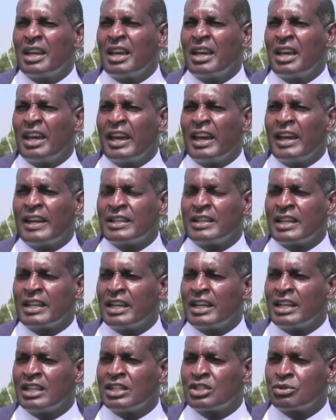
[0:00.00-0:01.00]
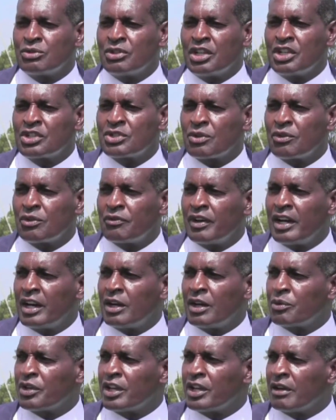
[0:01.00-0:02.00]
And uh, today so
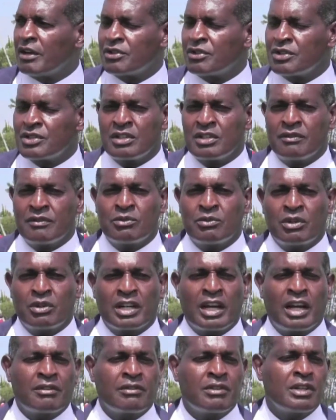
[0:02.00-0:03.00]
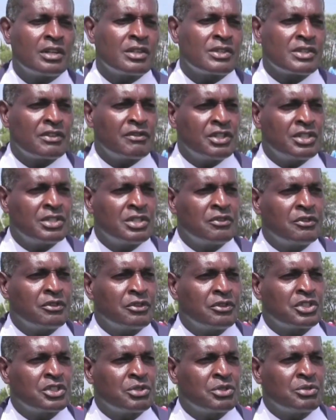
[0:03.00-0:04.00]
far we have received
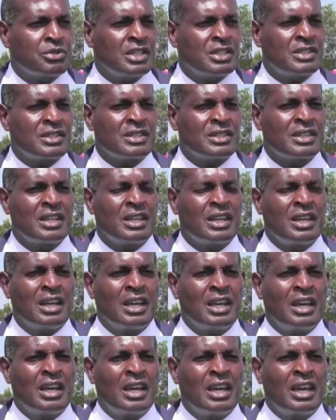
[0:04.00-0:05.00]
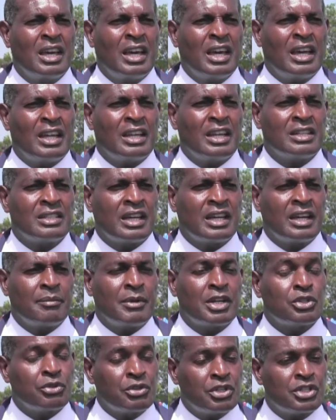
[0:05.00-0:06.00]
174 students and uh,
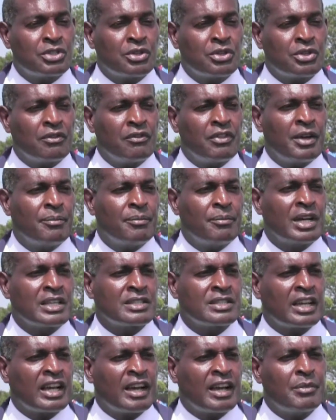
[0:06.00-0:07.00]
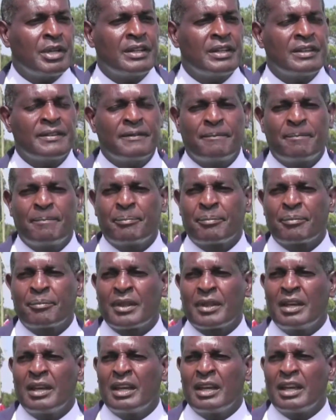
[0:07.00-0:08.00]
majority of them as they come in,
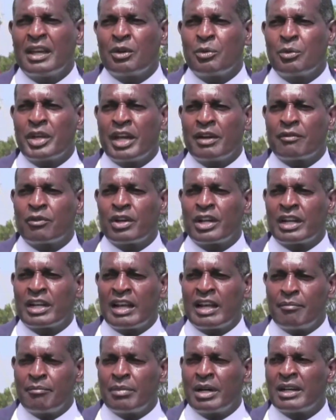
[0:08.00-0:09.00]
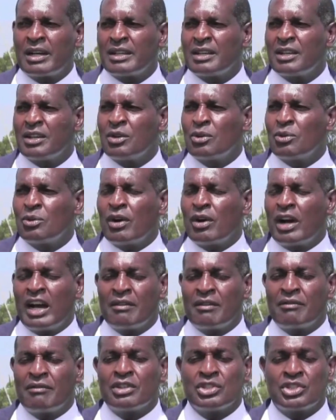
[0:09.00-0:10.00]
uh, we have quite a number who are
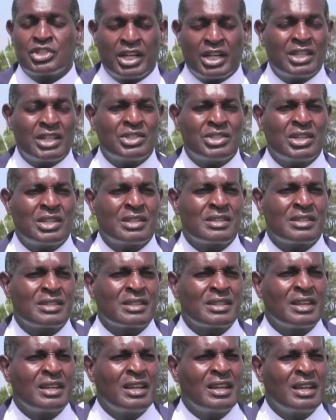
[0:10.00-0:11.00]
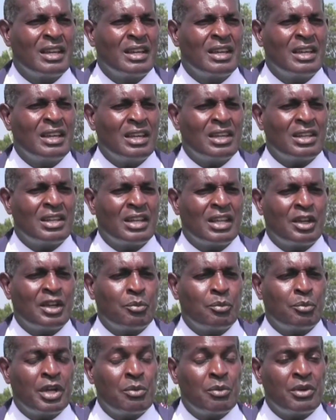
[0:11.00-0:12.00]
having challenges in
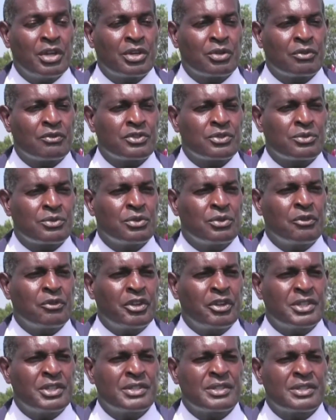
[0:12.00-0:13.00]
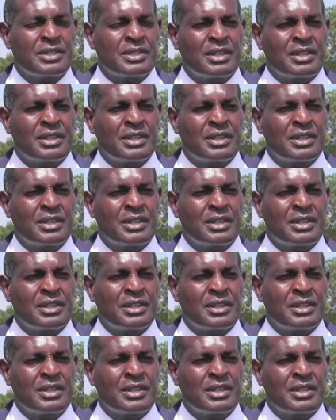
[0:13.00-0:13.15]
uh, payment of school fees.